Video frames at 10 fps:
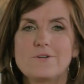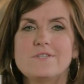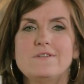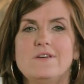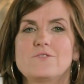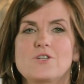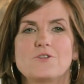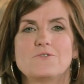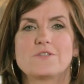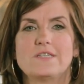person I've
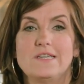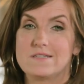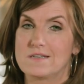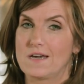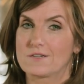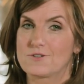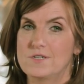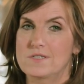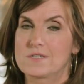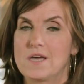chosen is an
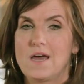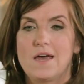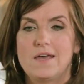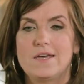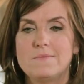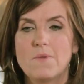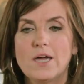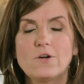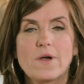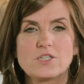actress. In
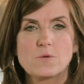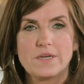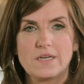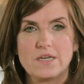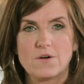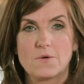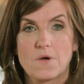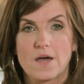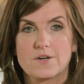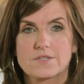my graduating year at
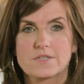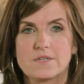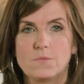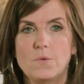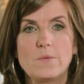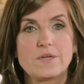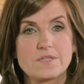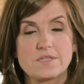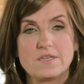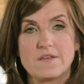Ryerson, we went to see